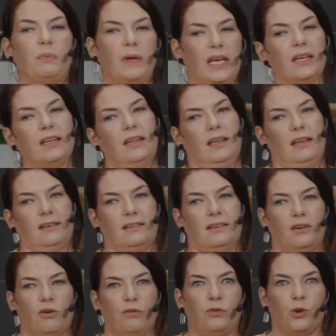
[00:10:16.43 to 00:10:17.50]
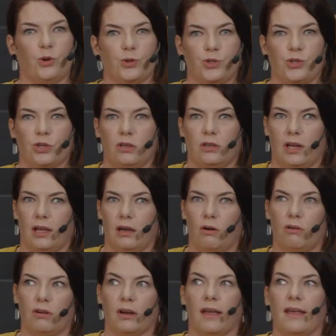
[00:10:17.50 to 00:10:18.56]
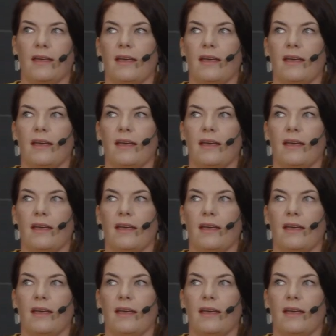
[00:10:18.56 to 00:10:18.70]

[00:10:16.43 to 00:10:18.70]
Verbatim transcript: beginning of your journey, or